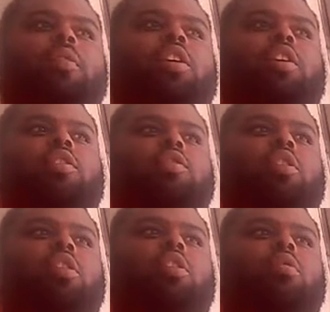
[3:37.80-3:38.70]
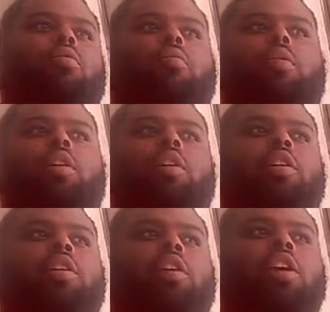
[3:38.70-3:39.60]
Because, you know,
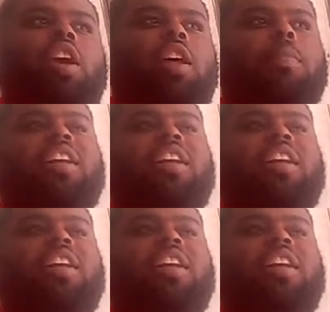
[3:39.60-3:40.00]
and